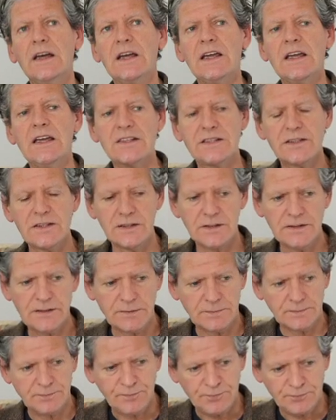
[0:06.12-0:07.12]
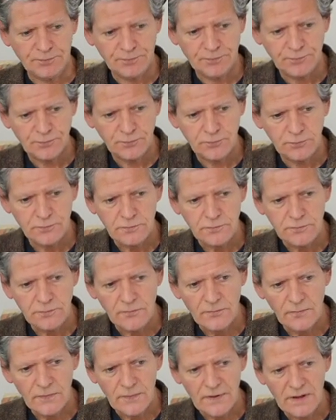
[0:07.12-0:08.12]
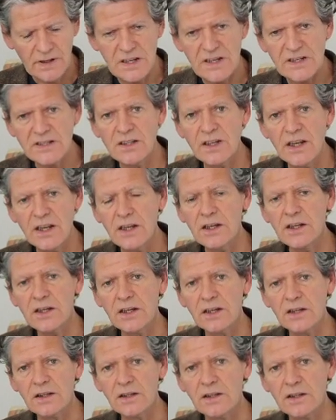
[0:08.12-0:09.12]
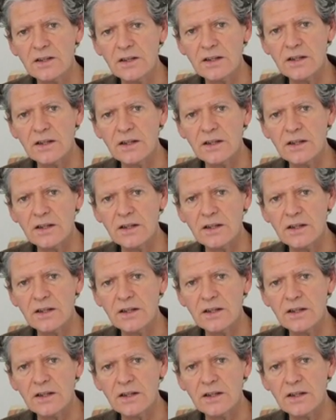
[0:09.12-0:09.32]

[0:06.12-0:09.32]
isn't Indian.